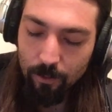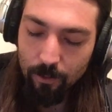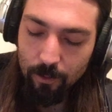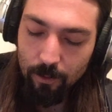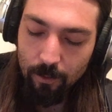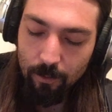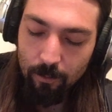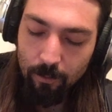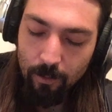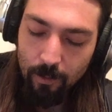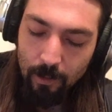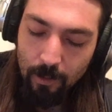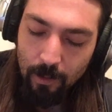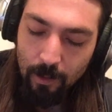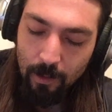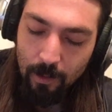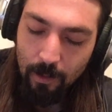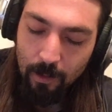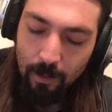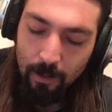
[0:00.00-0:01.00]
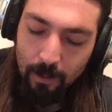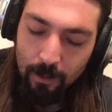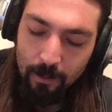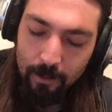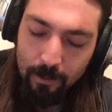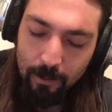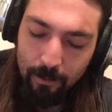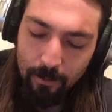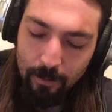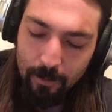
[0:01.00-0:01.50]
So
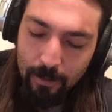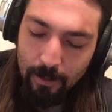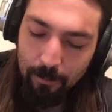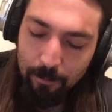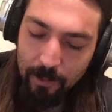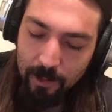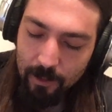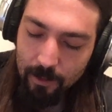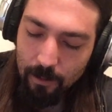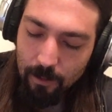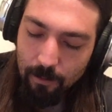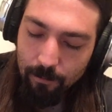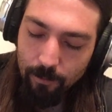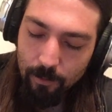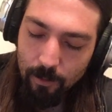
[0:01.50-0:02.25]
still the same stuff